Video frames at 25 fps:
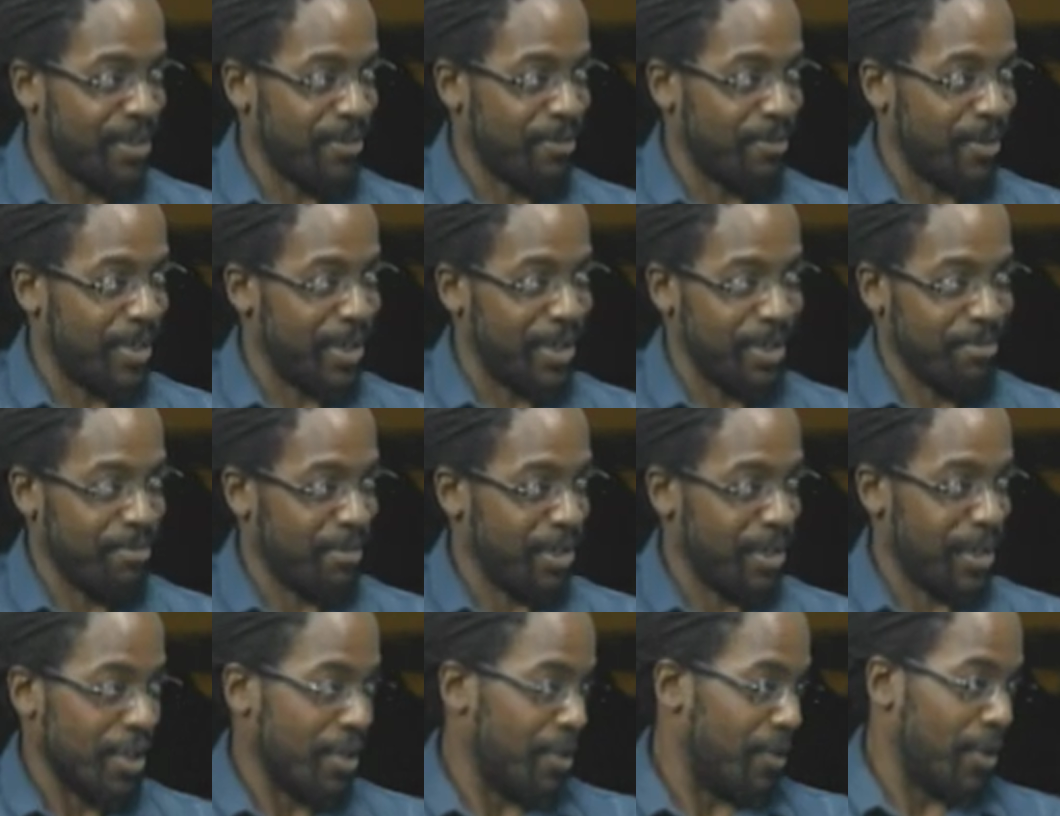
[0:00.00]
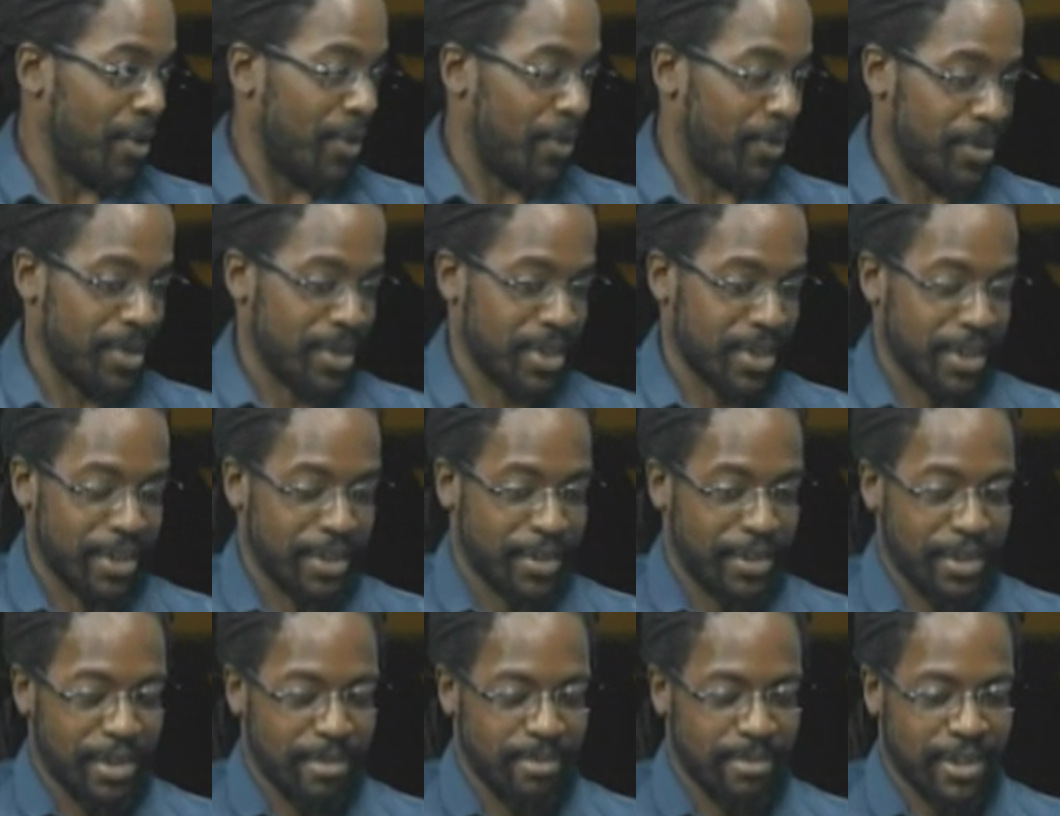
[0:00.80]
when no one's
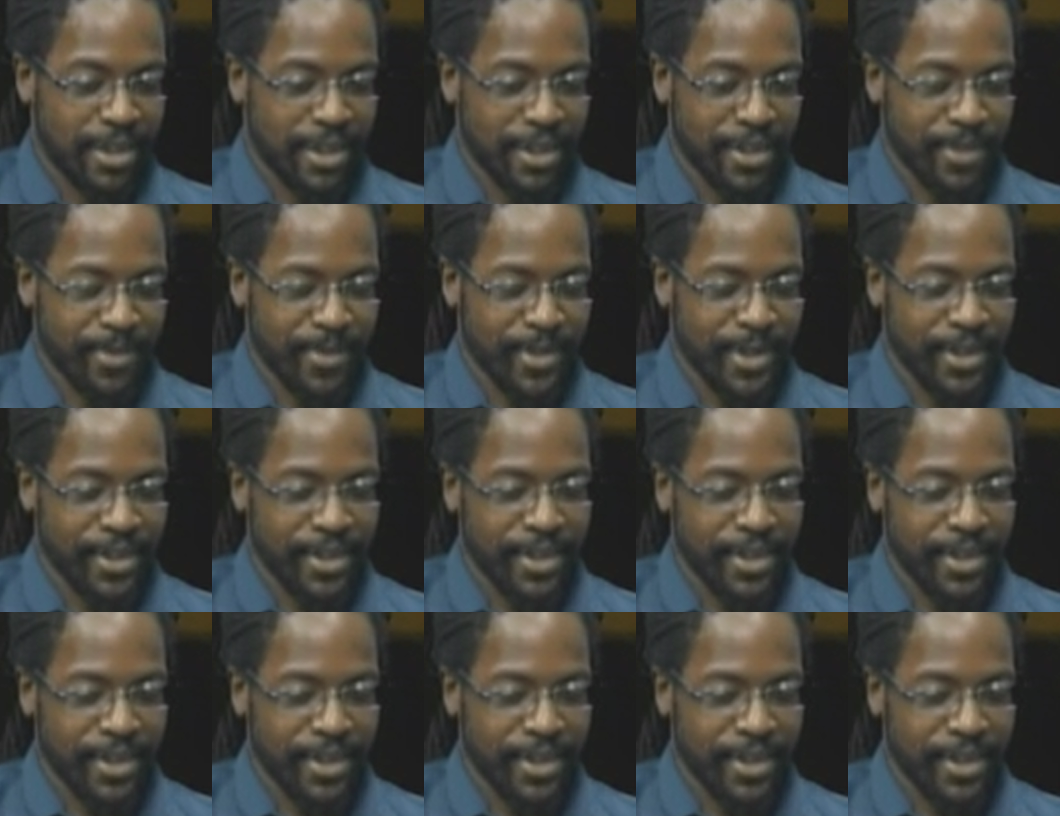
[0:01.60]
likely to bother me.